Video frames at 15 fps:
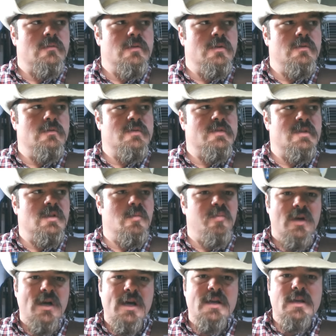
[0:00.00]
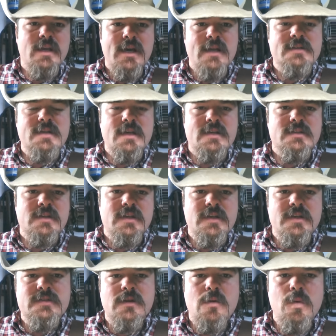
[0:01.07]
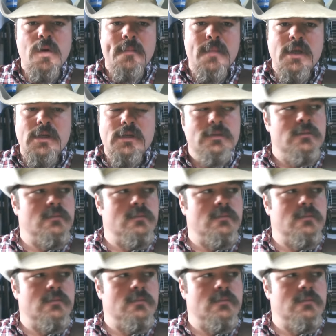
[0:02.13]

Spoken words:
You see the pride a guy takes in his equipment.